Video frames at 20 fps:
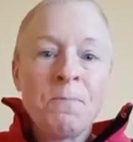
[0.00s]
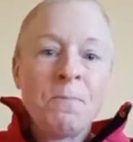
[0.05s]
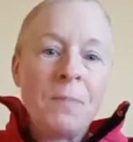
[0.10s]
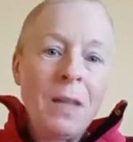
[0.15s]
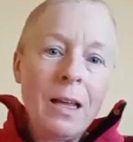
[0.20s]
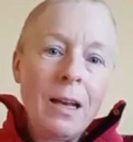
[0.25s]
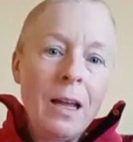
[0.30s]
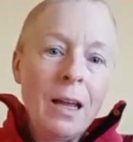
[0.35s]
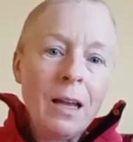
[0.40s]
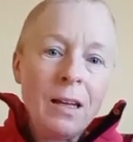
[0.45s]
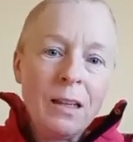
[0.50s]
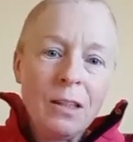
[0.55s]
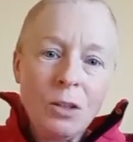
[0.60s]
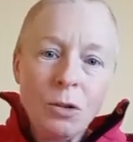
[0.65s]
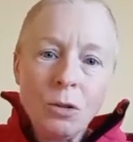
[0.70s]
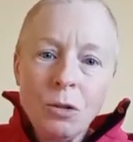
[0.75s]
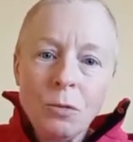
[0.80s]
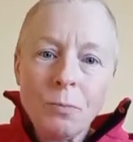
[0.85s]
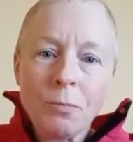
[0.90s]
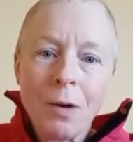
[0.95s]
And our
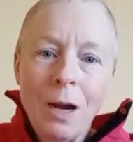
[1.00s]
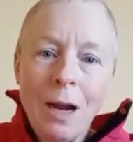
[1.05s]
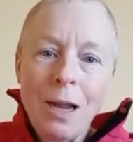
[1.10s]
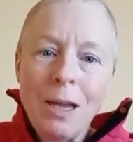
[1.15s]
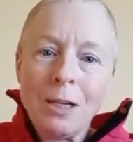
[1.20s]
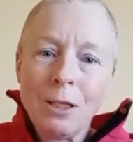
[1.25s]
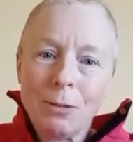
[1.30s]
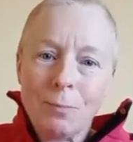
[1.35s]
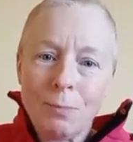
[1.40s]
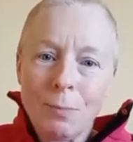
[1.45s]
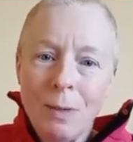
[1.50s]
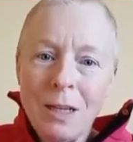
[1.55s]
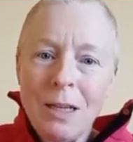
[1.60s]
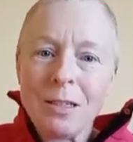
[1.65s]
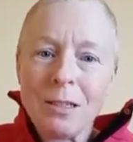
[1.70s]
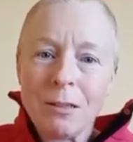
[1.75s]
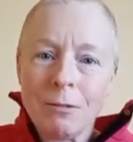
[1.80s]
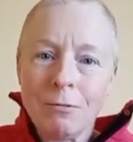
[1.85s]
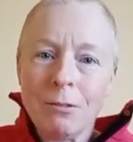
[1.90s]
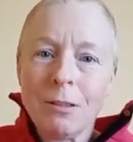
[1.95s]
new brain is
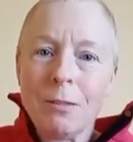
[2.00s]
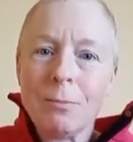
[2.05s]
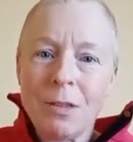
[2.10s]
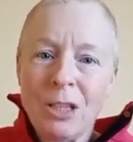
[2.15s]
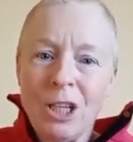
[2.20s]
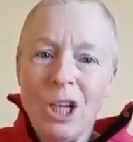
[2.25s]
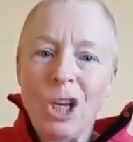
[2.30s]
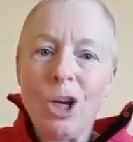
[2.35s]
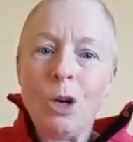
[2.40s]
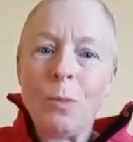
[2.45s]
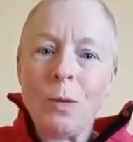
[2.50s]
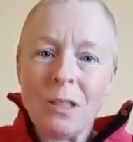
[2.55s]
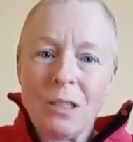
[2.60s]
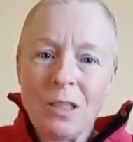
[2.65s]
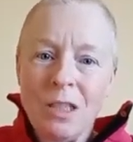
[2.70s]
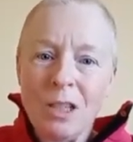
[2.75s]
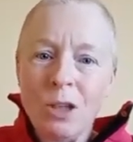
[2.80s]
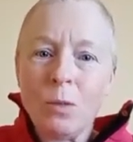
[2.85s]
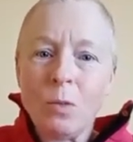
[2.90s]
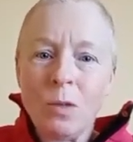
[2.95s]
best equipped to help us
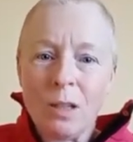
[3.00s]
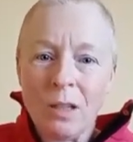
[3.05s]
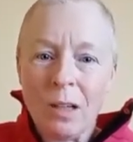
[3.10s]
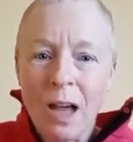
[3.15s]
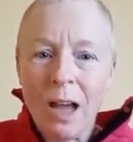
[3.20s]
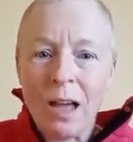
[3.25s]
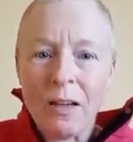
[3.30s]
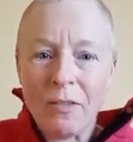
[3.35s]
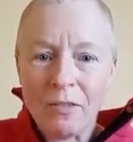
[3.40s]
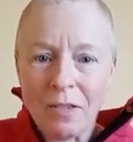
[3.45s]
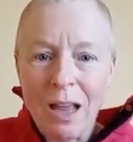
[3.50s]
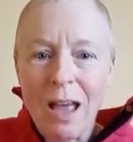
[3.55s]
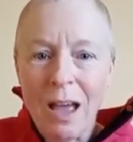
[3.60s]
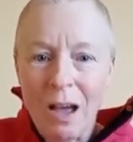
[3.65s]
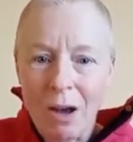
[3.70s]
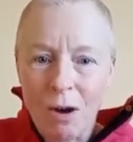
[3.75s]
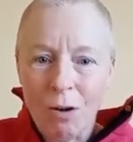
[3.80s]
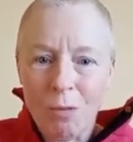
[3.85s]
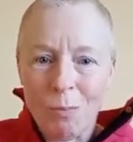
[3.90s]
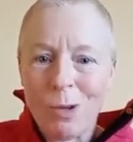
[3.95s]
deal with life
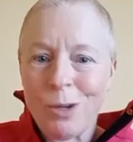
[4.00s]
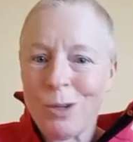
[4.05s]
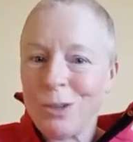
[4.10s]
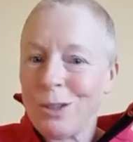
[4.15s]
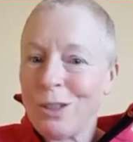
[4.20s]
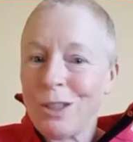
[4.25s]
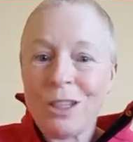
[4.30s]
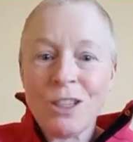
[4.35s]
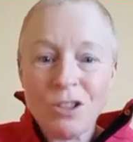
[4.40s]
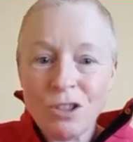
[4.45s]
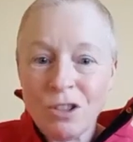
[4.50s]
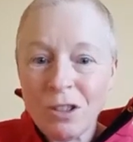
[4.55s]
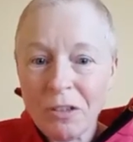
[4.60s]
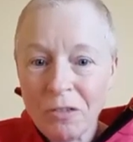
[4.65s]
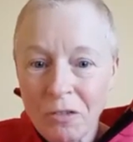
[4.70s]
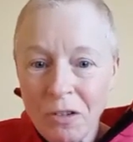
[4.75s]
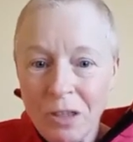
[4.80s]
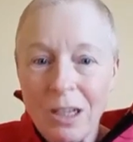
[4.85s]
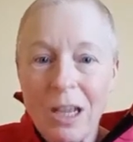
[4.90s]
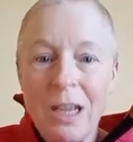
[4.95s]
now, because it is
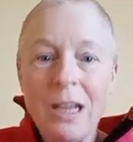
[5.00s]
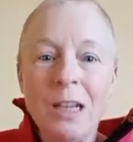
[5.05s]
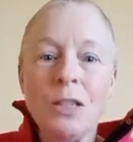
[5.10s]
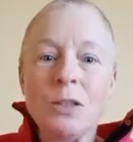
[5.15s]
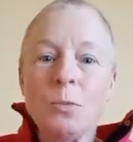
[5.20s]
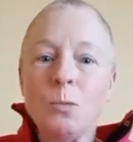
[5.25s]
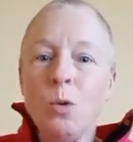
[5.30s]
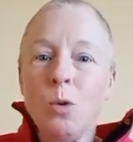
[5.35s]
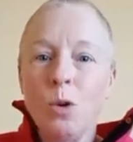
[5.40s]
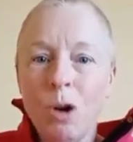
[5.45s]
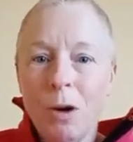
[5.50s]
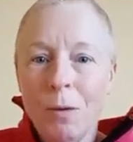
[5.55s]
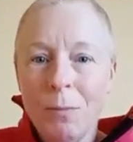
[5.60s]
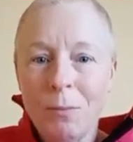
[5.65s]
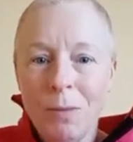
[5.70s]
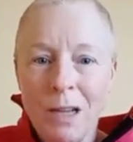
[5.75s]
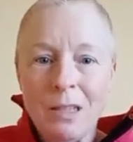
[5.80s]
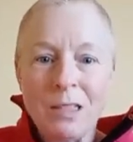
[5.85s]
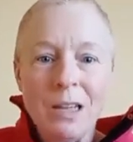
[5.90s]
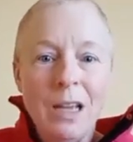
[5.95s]
different and it's more
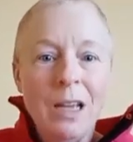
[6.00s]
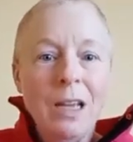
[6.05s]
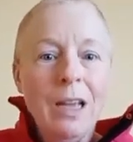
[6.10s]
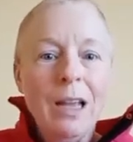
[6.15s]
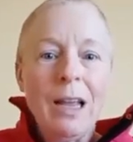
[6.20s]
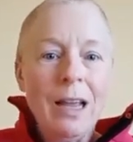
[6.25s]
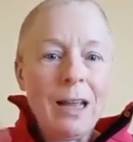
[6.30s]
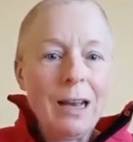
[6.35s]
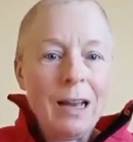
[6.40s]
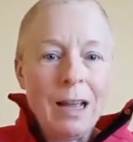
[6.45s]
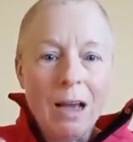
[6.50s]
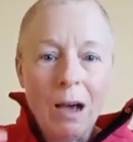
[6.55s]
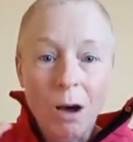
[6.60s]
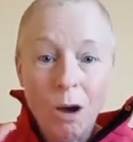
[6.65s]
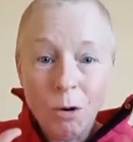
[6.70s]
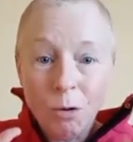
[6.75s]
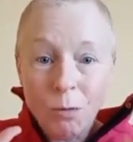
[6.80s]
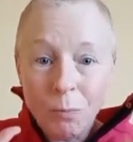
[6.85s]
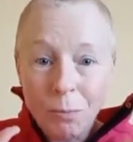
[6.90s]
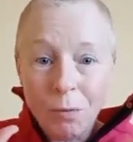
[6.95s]
complex. And our
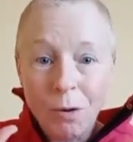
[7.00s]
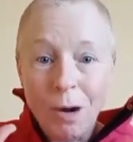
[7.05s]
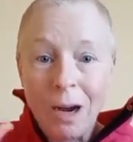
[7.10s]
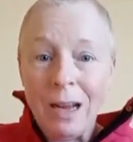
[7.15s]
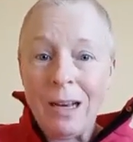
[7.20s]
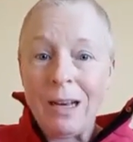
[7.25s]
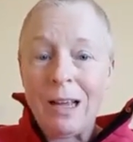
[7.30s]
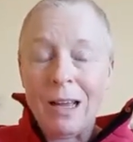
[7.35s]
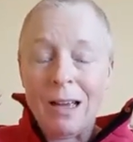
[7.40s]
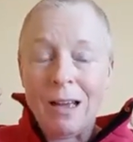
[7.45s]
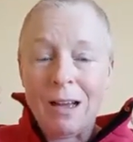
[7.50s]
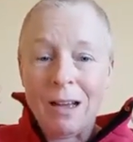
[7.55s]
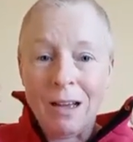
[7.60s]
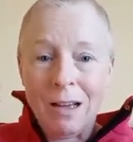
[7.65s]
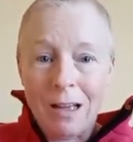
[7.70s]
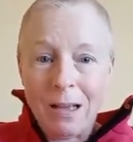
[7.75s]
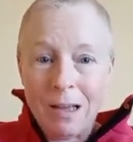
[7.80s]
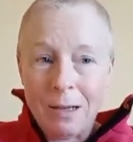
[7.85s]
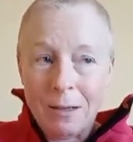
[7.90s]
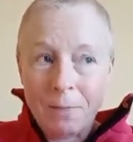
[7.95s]
old brain,
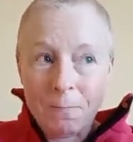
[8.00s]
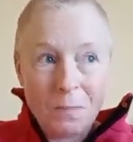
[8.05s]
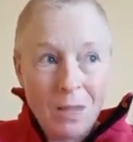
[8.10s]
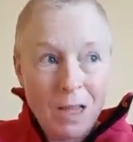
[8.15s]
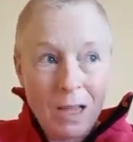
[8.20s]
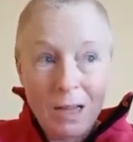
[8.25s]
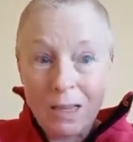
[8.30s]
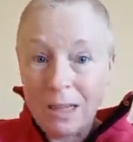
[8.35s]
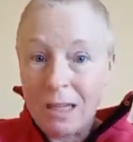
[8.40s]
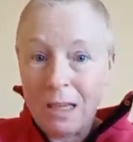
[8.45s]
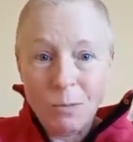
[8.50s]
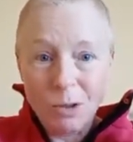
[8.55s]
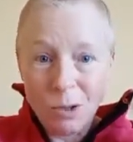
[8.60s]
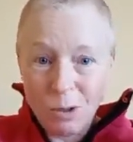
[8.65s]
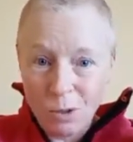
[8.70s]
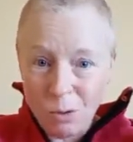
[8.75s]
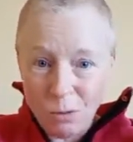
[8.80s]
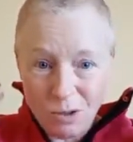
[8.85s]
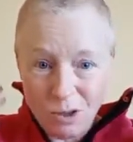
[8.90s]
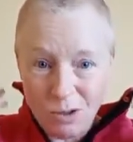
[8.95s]
our
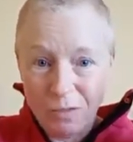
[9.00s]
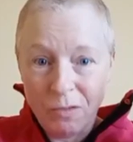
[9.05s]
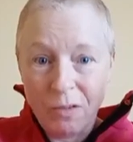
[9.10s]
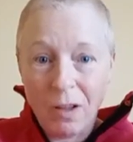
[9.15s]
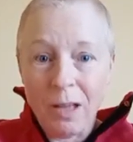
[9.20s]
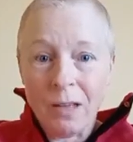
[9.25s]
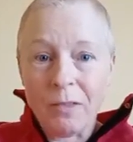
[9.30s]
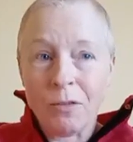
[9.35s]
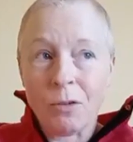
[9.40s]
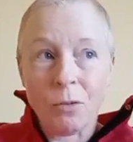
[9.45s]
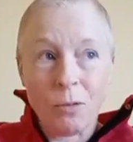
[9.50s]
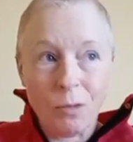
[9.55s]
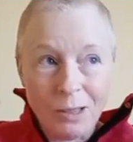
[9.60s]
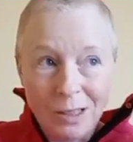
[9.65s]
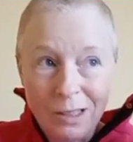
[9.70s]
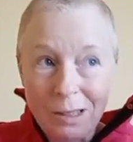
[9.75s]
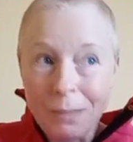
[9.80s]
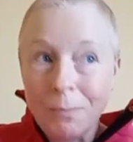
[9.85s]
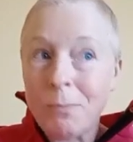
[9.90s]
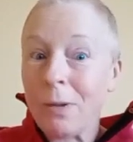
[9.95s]
chemical, survival,
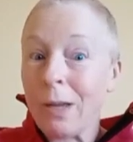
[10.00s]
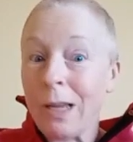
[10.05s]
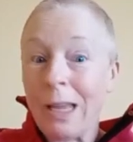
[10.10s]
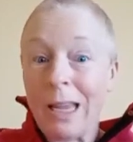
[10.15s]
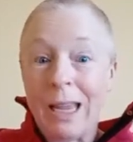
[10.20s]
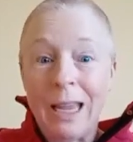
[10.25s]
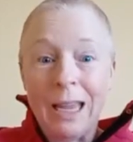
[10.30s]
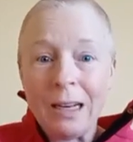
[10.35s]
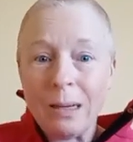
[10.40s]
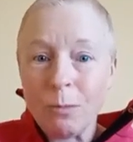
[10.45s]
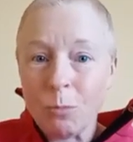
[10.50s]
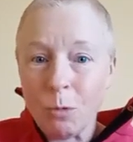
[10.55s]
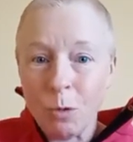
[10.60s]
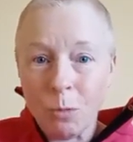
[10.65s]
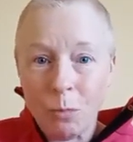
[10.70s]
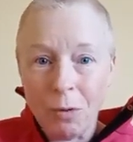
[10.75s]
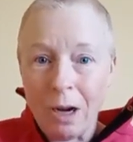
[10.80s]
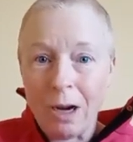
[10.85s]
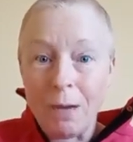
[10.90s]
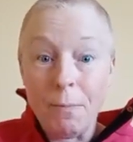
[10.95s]
limbic, animal
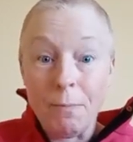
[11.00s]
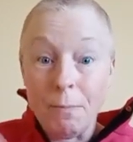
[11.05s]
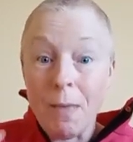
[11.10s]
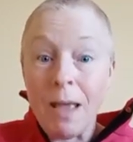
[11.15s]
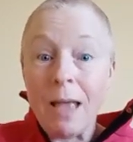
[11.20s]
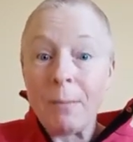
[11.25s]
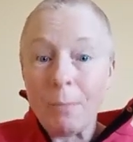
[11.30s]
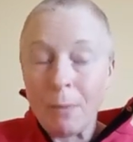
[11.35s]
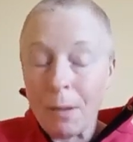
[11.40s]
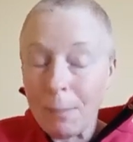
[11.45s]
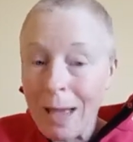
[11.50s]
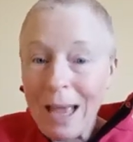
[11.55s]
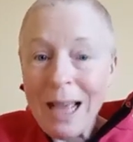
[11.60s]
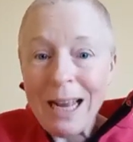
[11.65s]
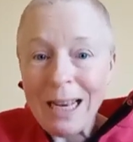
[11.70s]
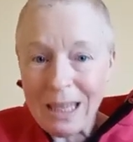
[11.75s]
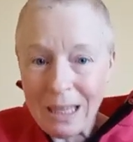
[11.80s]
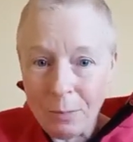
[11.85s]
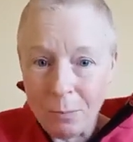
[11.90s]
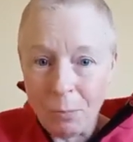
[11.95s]
brain,
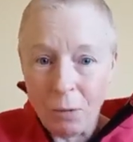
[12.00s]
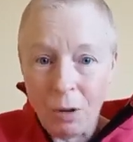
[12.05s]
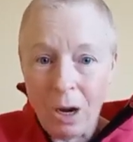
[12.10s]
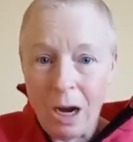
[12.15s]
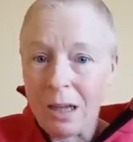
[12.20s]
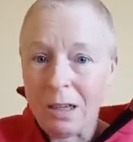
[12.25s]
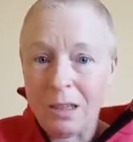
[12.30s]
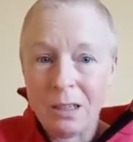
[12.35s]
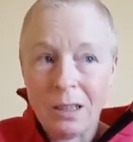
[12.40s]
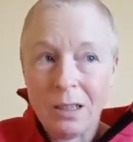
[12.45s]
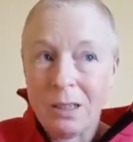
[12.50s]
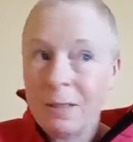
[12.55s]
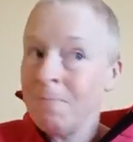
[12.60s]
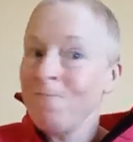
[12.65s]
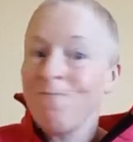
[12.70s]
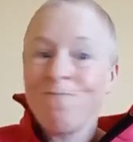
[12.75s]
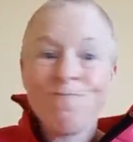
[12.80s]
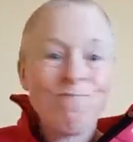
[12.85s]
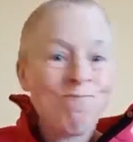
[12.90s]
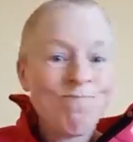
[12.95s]
mammalian brain,
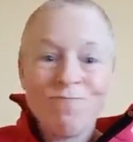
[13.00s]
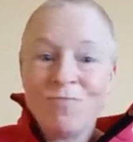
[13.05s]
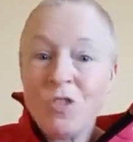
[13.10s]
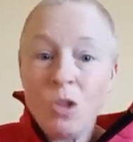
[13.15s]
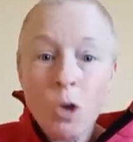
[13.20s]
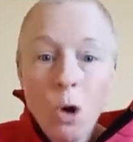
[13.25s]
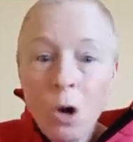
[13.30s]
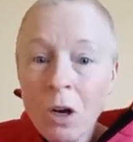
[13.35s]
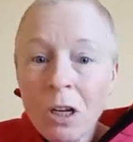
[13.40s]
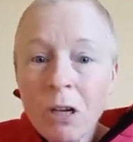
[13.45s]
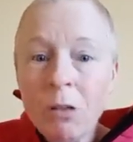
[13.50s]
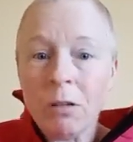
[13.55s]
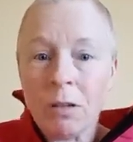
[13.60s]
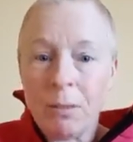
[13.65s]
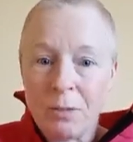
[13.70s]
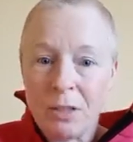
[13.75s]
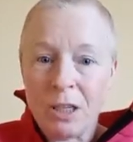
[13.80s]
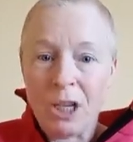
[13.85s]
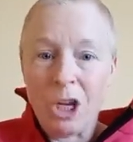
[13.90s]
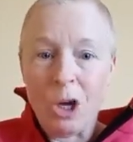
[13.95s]
not
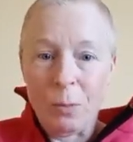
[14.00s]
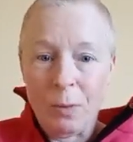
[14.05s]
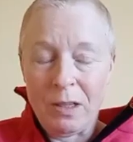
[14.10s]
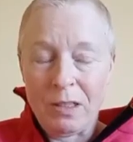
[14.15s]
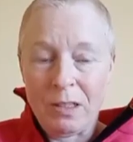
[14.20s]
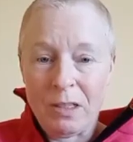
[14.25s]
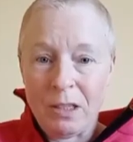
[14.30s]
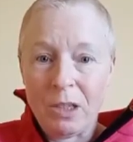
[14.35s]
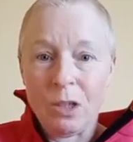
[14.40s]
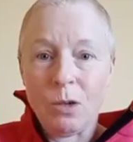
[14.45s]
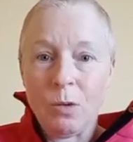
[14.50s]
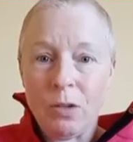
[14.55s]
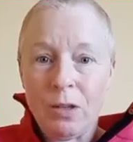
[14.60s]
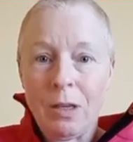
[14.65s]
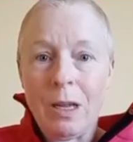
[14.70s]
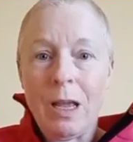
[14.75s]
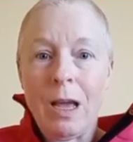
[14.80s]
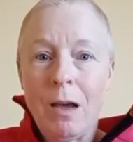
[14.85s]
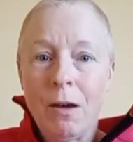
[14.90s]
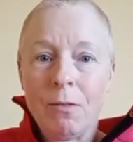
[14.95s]
equipped to help us deal with
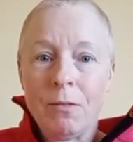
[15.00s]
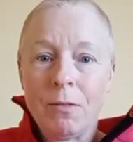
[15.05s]
now.